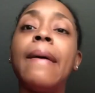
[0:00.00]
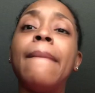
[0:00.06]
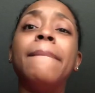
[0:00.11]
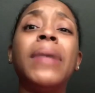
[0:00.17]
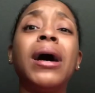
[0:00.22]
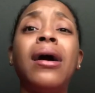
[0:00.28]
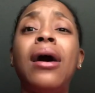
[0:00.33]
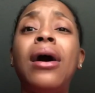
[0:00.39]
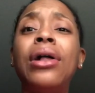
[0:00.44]

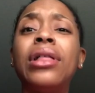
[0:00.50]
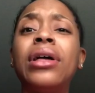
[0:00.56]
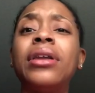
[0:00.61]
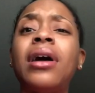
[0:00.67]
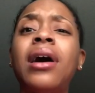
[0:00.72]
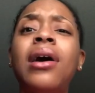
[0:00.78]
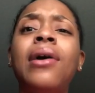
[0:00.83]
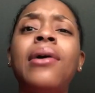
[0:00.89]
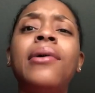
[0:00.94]
But all
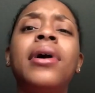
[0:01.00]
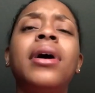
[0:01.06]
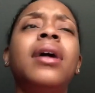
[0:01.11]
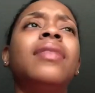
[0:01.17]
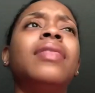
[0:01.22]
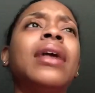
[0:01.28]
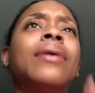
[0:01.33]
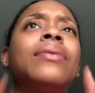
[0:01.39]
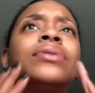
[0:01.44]
in all,
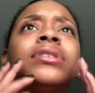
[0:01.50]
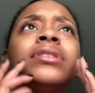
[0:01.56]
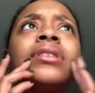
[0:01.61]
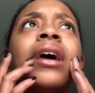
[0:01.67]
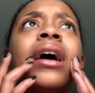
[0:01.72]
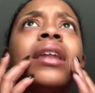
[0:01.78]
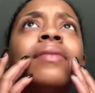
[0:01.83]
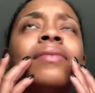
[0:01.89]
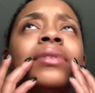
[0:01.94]
that was just
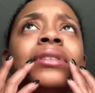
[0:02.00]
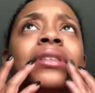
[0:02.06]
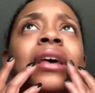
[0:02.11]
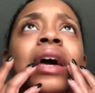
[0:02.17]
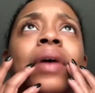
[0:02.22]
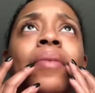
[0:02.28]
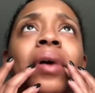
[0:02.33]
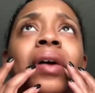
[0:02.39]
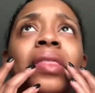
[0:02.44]
kind of a
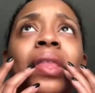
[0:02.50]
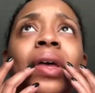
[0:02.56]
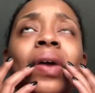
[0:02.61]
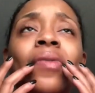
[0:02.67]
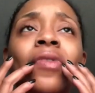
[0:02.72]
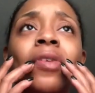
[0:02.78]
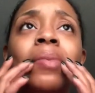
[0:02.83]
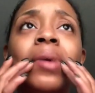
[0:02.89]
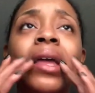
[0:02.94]
sign right
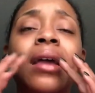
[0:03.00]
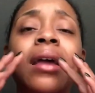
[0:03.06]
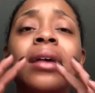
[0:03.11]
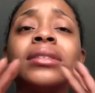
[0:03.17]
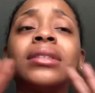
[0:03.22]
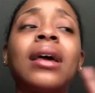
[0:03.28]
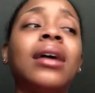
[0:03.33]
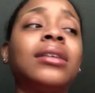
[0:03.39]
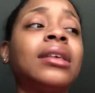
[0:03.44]
there for me
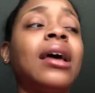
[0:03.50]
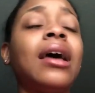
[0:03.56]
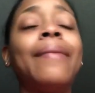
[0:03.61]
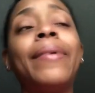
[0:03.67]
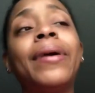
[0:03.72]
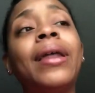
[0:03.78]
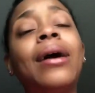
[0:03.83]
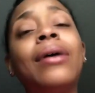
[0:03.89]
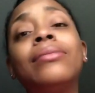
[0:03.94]
because, guys, I
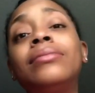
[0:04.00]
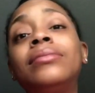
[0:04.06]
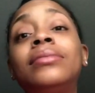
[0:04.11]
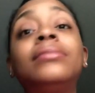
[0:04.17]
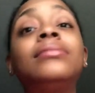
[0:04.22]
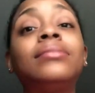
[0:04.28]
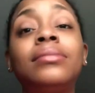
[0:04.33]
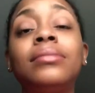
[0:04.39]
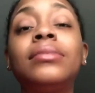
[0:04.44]
had put out
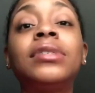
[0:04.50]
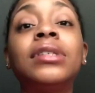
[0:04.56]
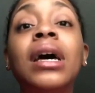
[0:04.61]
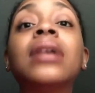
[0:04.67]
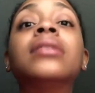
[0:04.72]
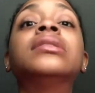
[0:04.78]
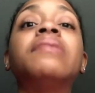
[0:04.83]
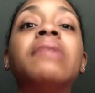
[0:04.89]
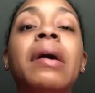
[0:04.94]

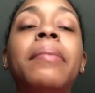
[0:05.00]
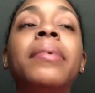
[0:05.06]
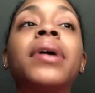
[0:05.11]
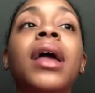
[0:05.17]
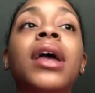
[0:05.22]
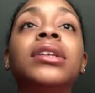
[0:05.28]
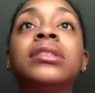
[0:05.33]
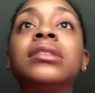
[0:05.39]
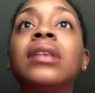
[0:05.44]
tons of
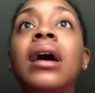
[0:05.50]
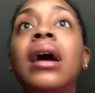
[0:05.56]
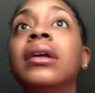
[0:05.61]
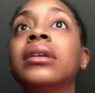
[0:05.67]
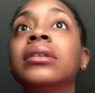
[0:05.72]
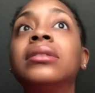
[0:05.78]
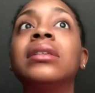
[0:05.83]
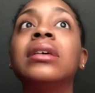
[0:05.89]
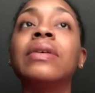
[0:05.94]
applications,
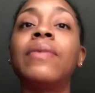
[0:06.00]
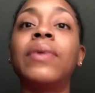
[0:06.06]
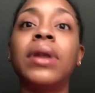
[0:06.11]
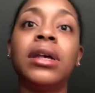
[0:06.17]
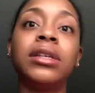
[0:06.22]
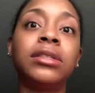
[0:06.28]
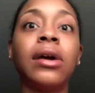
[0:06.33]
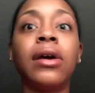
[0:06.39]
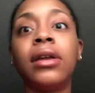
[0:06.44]
honestly. When
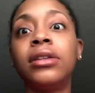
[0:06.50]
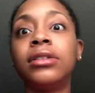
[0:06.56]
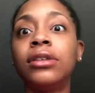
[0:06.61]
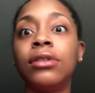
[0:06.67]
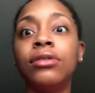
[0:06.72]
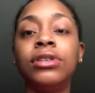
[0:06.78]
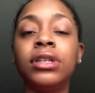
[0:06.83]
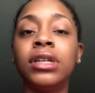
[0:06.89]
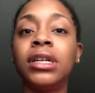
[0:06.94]
I started
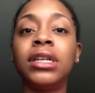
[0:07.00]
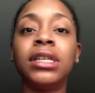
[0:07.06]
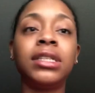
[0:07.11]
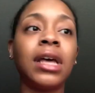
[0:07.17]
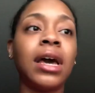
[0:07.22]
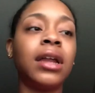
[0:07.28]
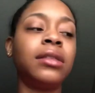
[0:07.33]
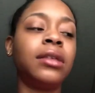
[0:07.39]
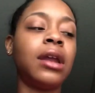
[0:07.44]
searching and
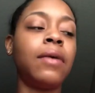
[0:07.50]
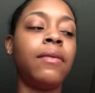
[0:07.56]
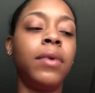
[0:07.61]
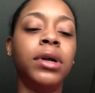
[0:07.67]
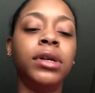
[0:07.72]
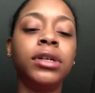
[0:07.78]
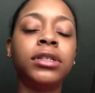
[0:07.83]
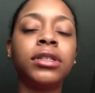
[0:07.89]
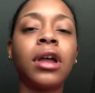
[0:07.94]
decided that I
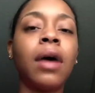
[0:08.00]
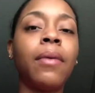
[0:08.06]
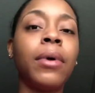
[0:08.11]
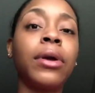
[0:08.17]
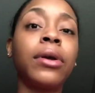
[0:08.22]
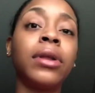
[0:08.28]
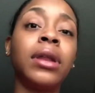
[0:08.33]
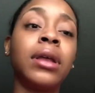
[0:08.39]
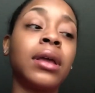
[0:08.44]
wanted to start
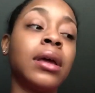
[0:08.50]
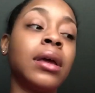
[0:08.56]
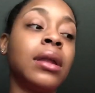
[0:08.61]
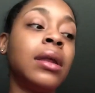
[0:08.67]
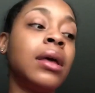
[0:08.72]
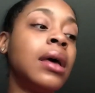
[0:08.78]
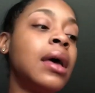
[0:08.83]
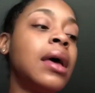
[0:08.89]
working again,